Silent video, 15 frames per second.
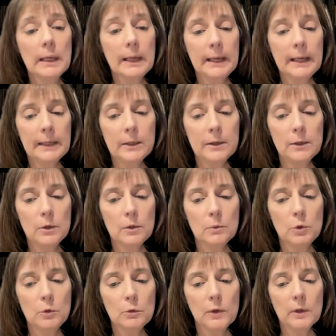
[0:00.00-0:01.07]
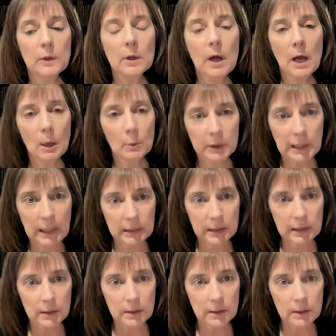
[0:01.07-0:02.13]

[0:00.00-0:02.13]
and you feel obligated